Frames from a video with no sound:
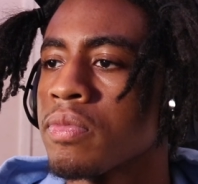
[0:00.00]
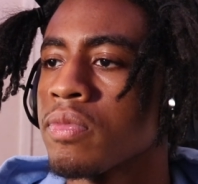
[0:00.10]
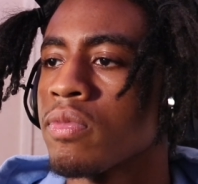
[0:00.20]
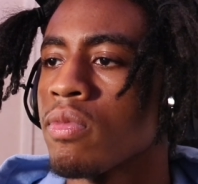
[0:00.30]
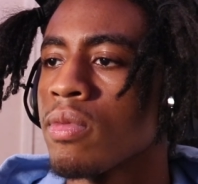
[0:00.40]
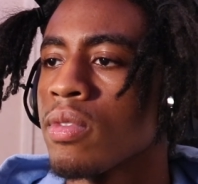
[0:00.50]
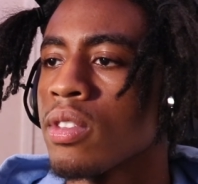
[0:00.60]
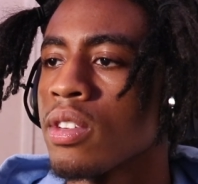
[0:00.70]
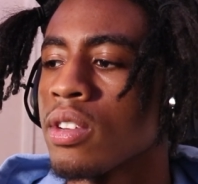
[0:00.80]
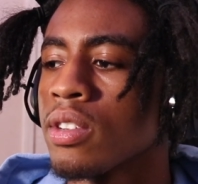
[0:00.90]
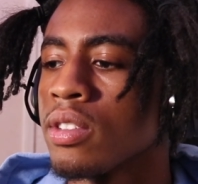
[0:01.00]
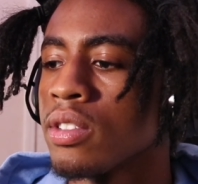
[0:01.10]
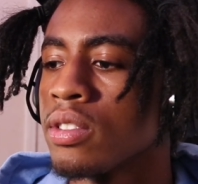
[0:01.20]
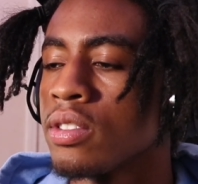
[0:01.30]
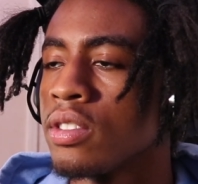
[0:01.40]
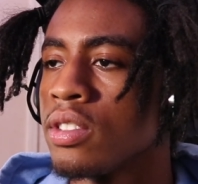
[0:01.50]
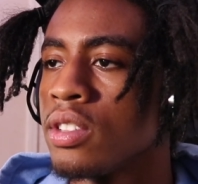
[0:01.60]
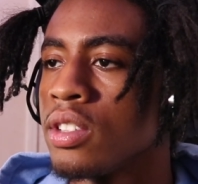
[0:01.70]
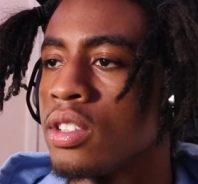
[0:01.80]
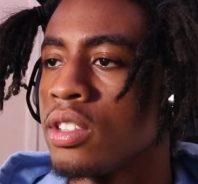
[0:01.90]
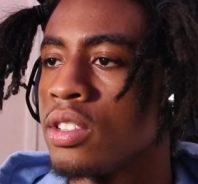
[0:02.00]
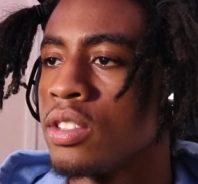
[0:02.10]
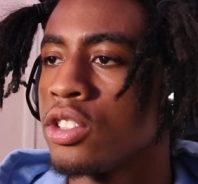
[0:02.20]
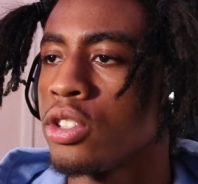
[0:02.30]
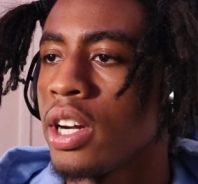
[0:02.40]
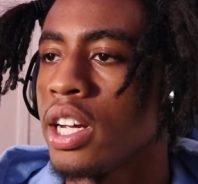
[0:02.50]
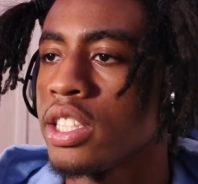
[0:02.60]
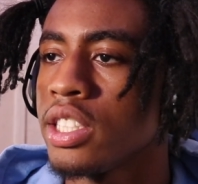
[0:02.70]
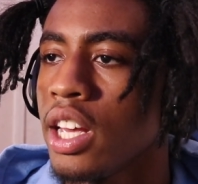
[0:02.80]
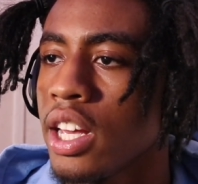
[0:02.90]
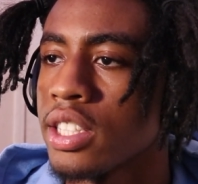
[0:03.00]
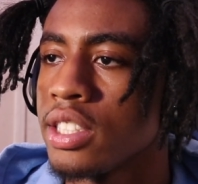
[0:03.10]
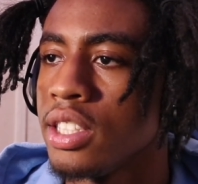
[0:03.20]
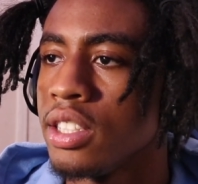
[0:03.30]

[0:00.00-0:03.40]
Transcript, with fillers: Let them hit guys up there. Trash nest.